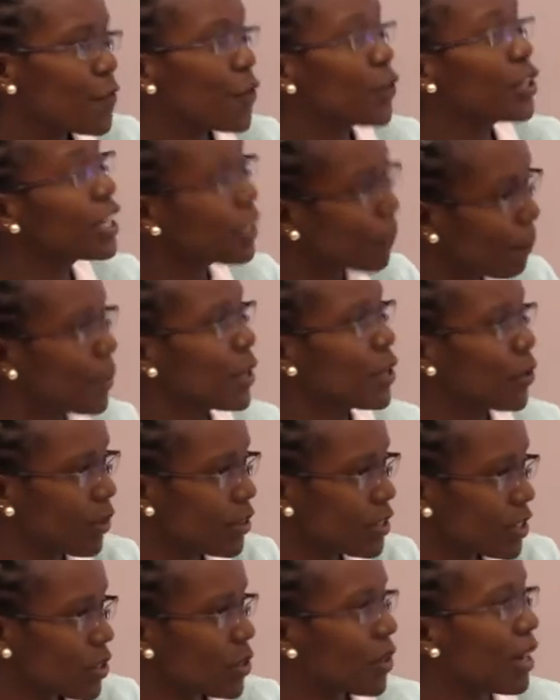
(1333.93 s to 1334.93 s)
for
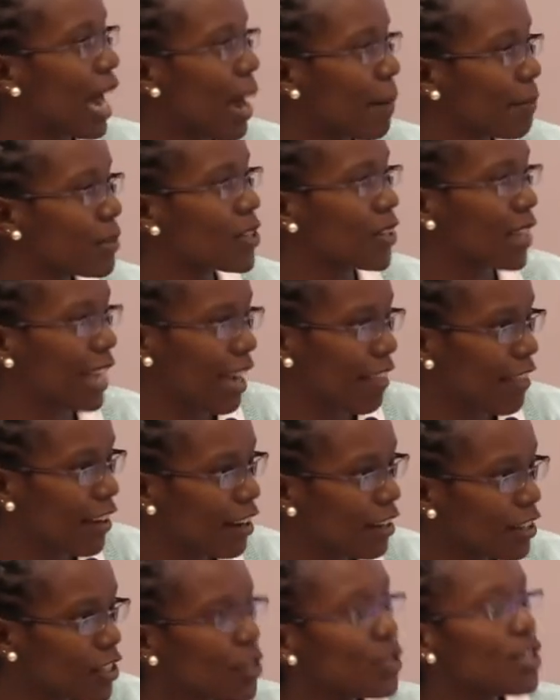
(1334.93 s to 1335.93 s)
DPOs to come
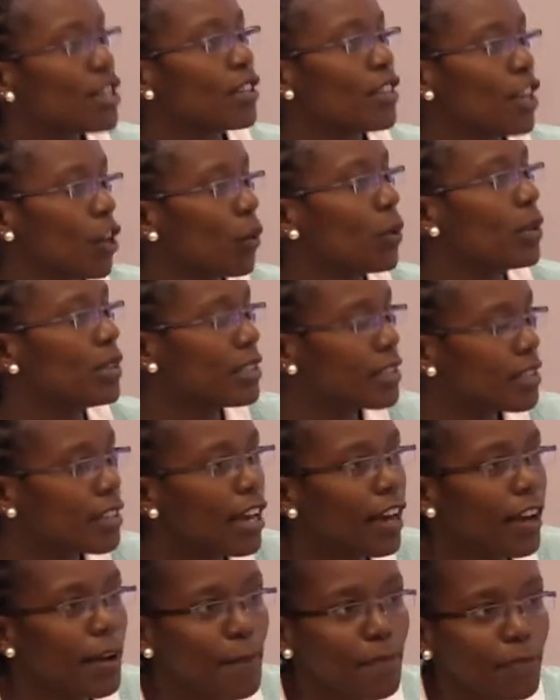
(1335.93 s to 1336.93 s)
together so that they could
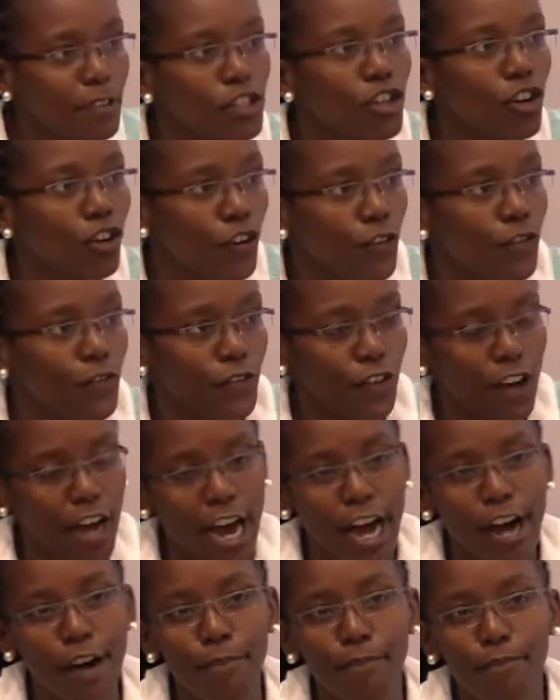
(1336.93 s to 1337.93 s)
sort
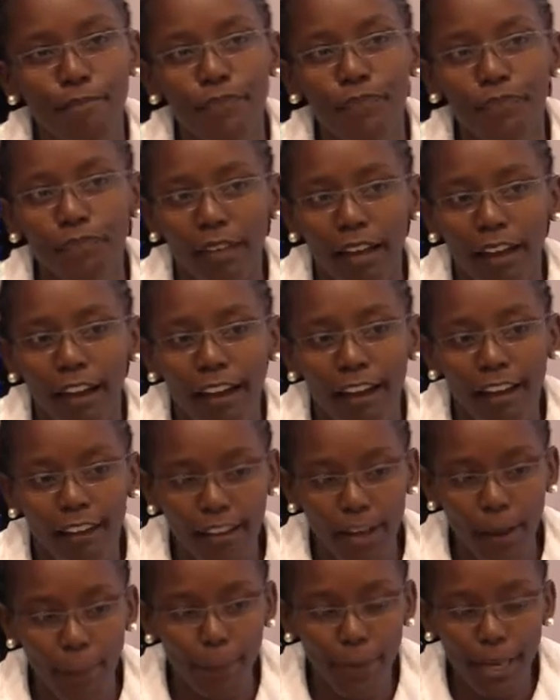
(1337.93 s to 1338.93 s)
of
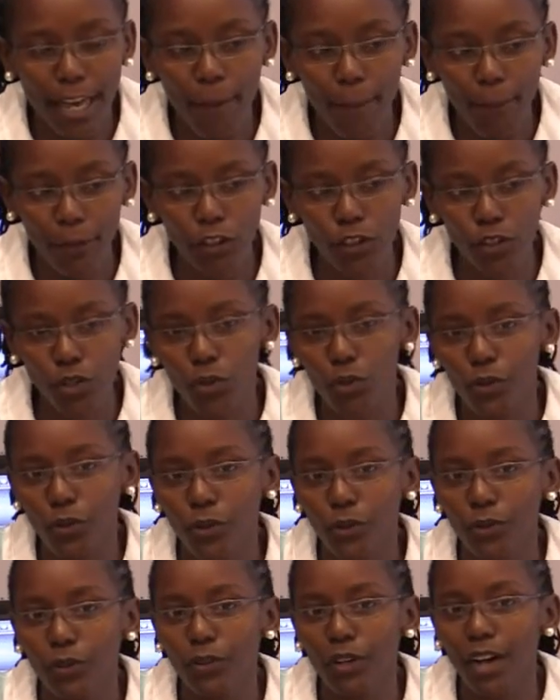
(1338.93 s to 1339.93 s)
be able
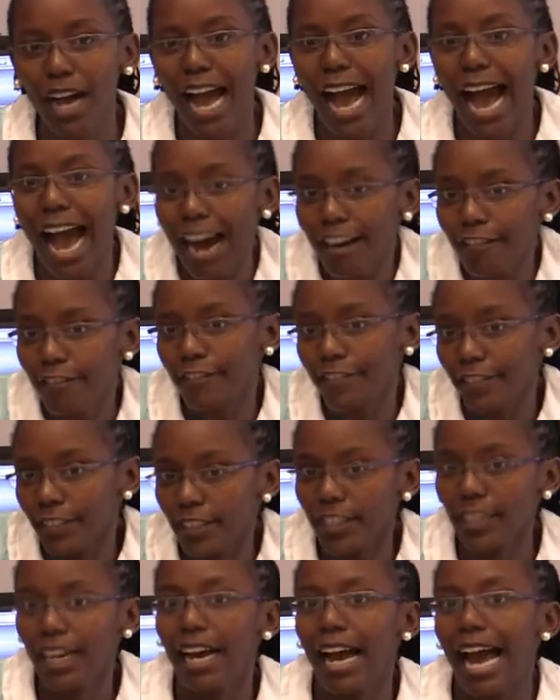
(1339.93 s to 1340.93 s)
to
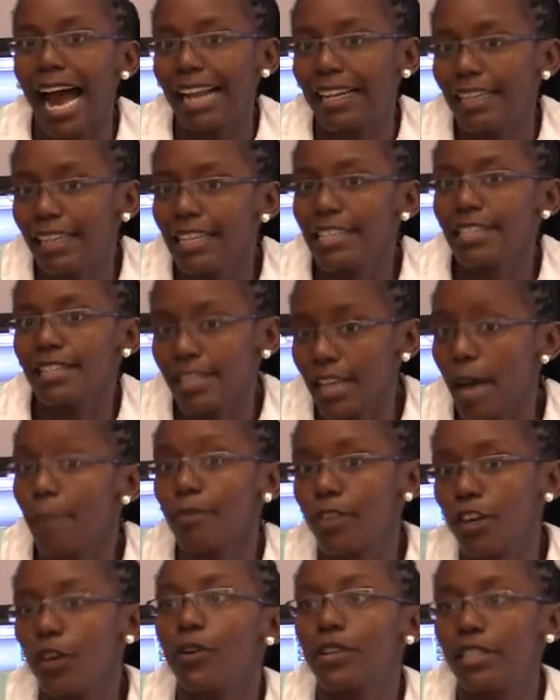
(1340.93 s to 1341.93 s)
have at least
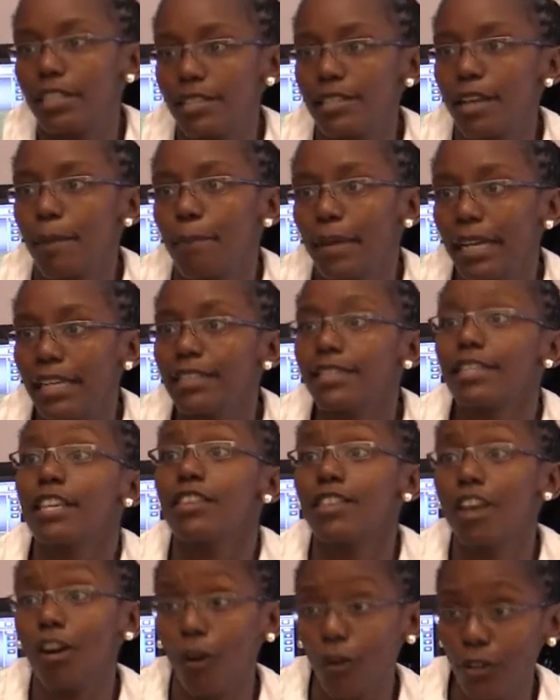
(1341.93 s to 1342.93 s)
something on
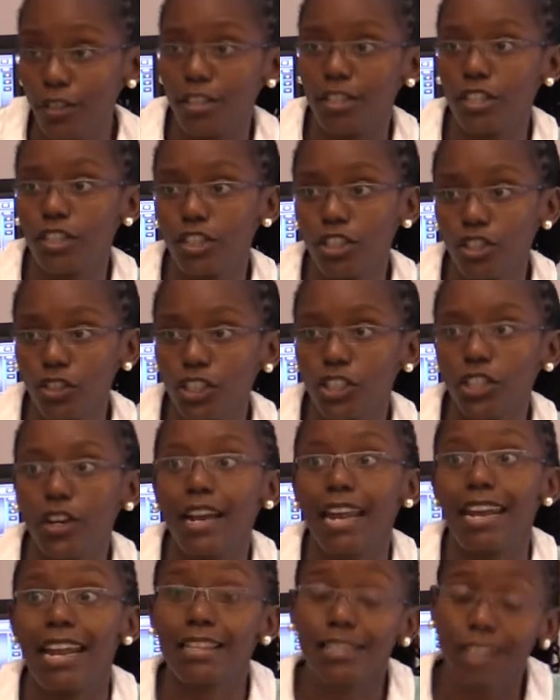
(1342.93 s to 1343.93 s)
disability in the
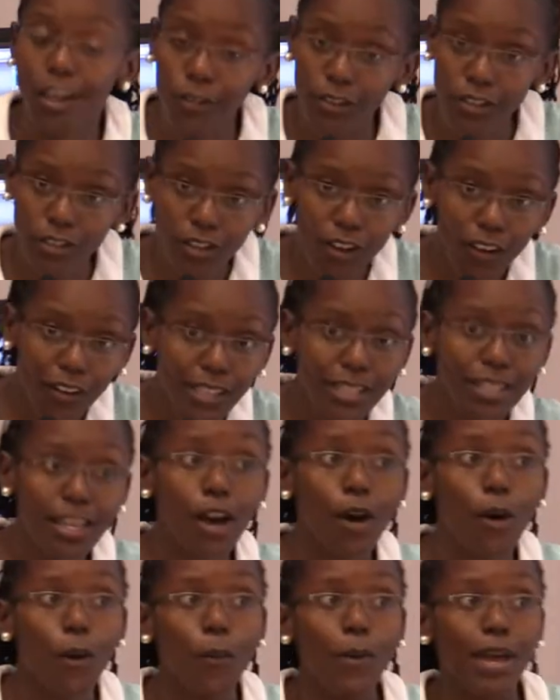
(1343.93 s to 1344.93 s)
constitution. And as a
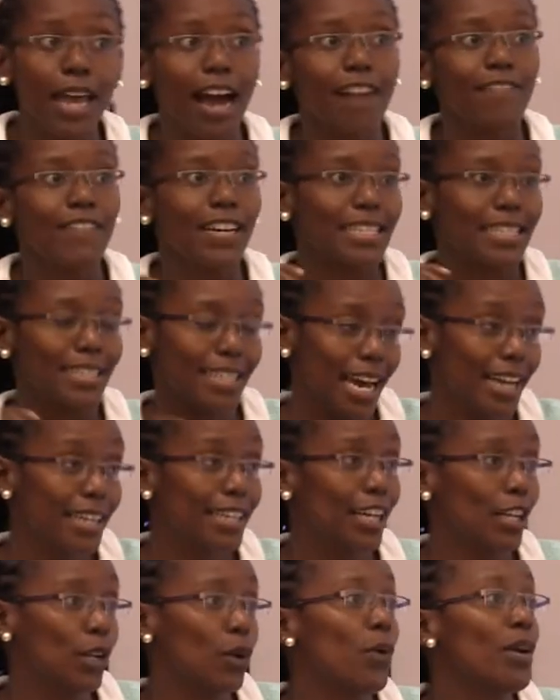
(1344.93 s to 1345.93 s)
result, we have a
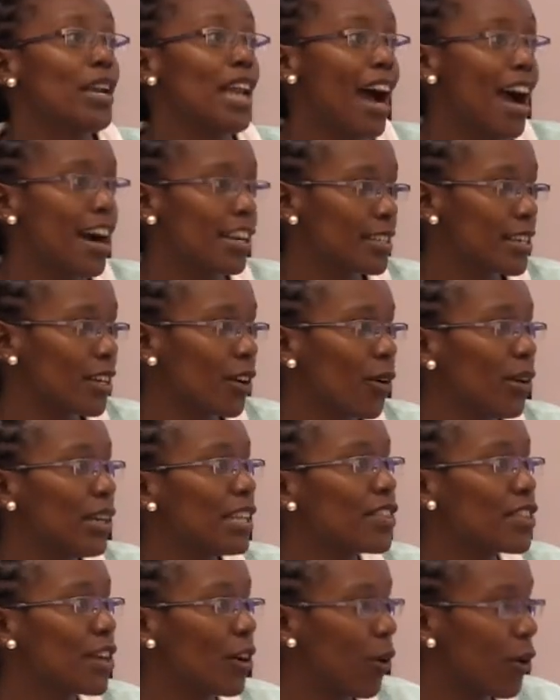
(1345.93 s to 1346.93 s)
standalone
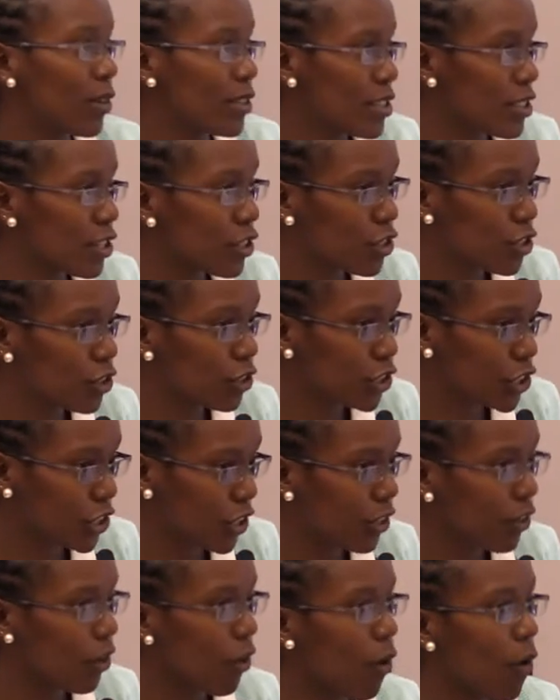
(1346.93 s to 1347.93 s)
article in the
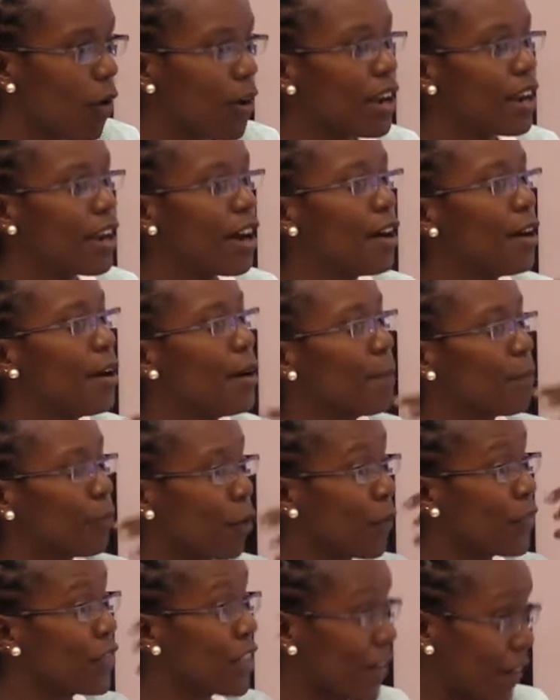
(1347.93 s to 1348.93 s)
constitution on
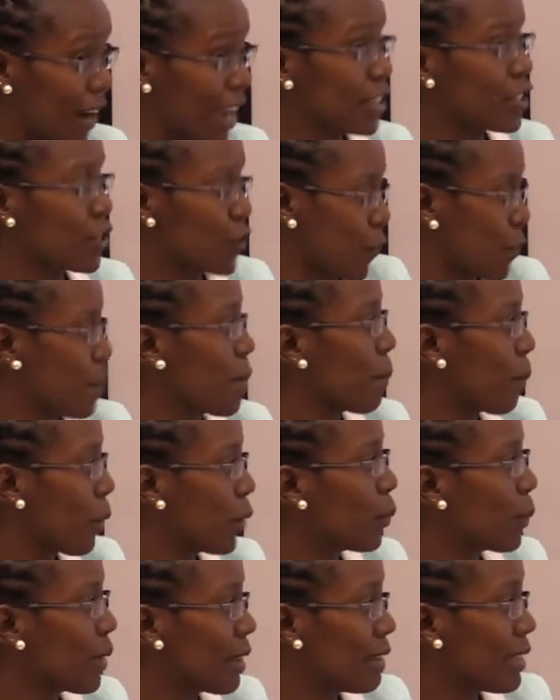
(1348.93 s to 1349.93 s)
the rights of
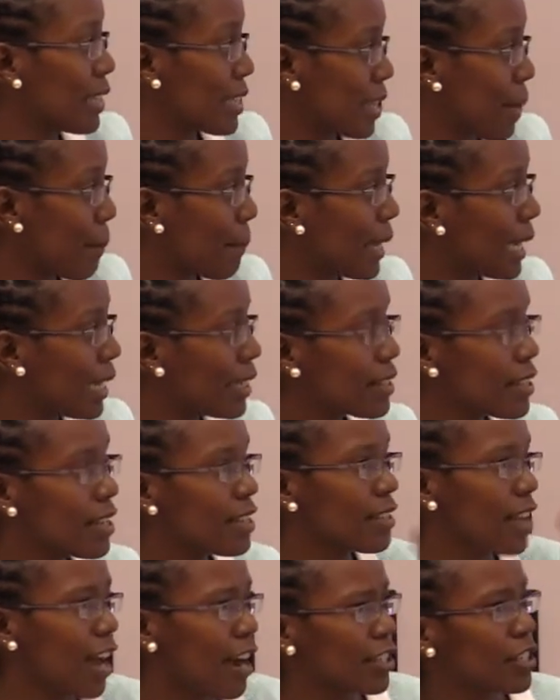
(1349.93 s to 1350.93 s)
people with
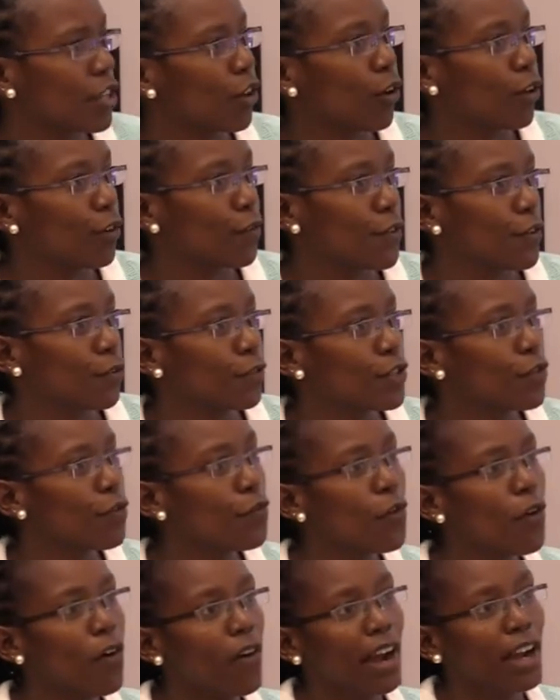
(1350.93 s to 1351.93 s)
disabilities, Article
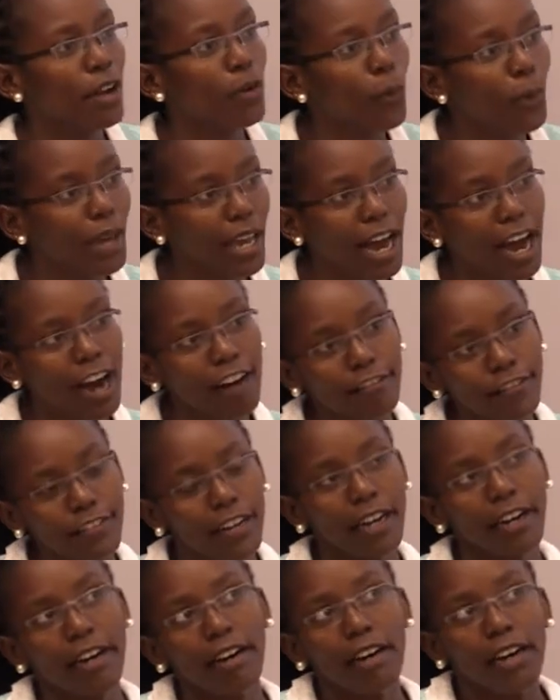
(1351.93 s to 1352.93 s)
54, and we
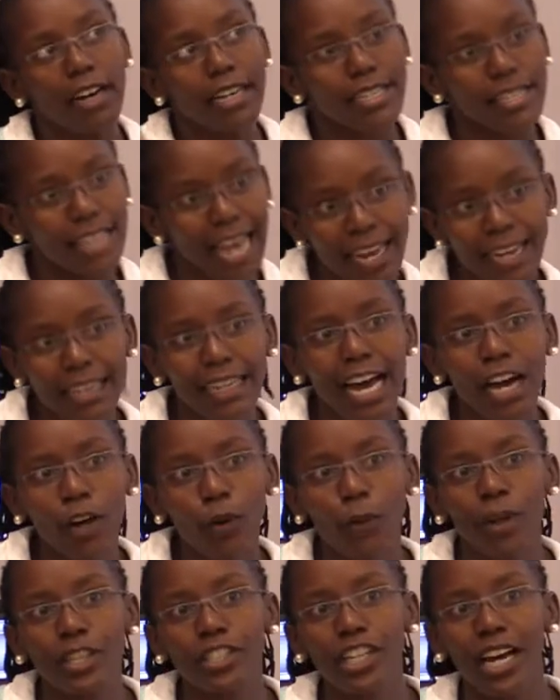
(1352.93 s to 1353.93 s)
have sign
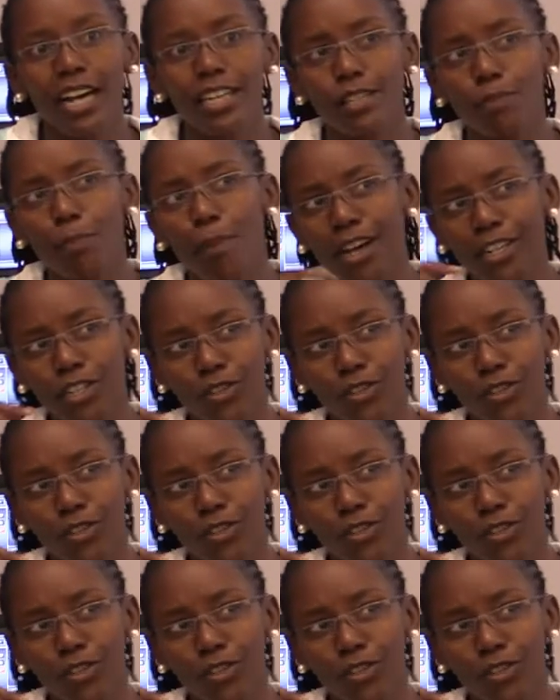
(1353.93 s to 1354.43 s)
language as